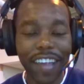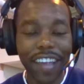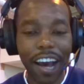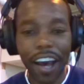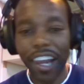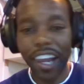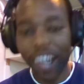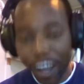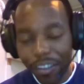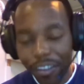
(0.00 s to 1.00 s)
I
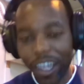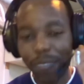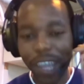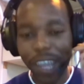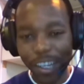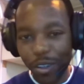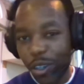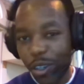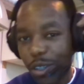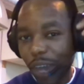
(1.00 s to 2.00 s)
love that, man. You know,
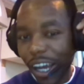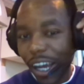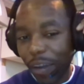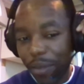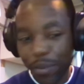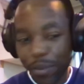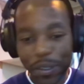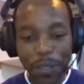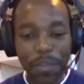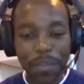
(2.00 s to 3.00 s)
those are my kind of people.
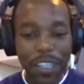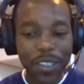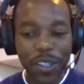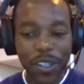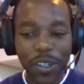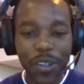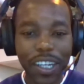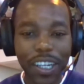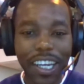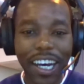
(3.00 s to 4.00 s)
So
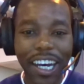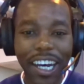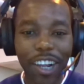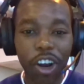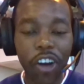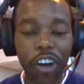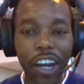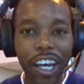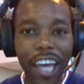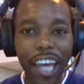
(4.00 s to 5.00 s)
uh,
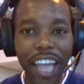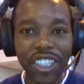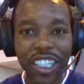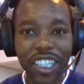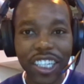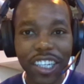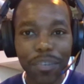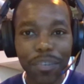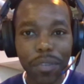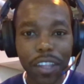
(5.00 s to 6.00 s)
Lara actually.
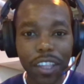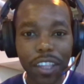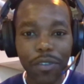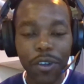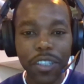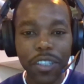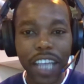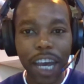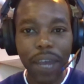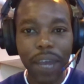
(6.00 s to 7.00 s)
the First
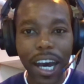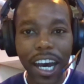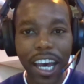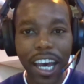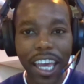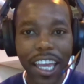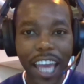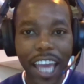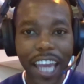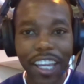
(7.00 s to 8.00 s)
time I
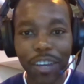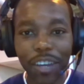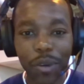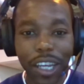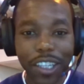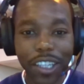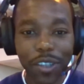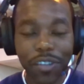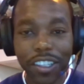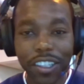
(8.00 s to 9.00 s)
had any awareness
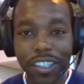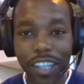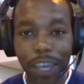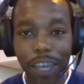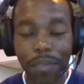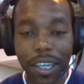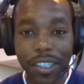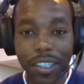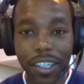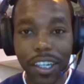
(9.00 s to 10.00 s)
of this
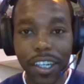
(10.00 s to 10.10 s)
amazing